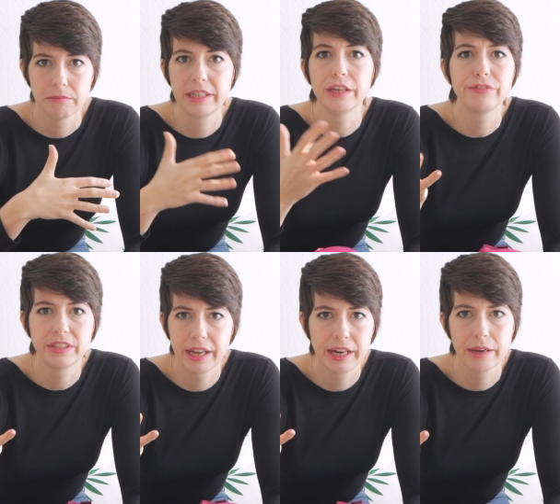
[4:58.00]

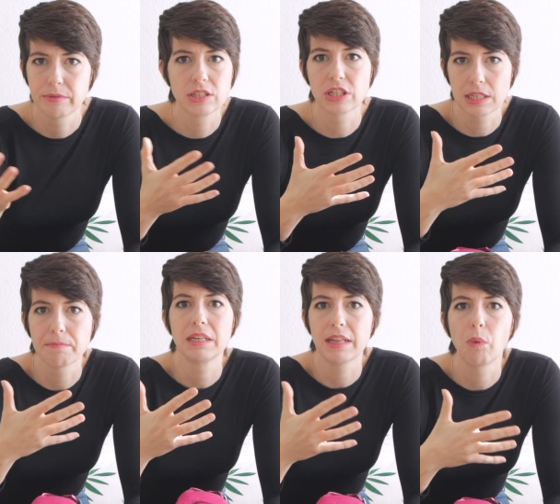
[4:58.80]
gifted. It was just
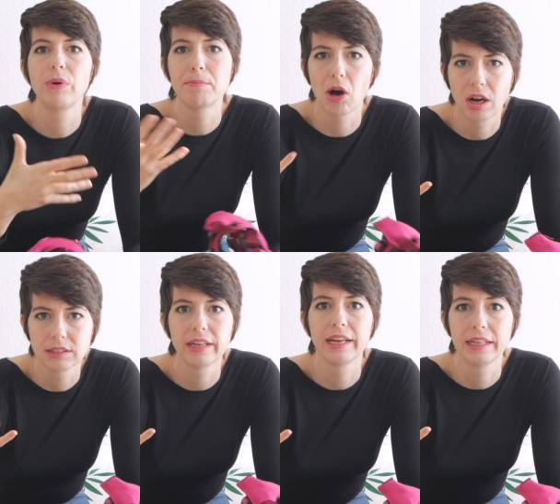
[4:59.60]
something that we bought
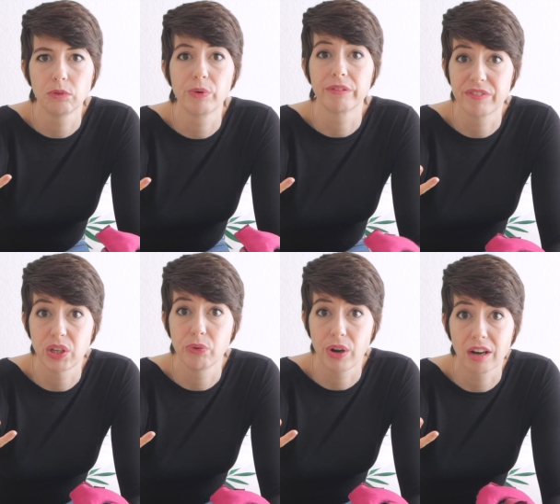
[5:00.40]
and we
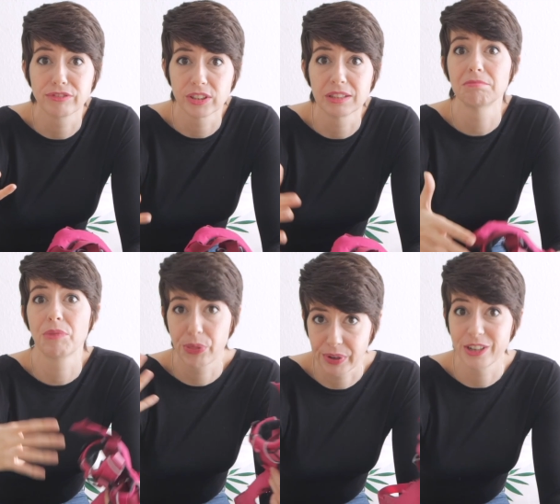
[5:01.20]
reviewed after 3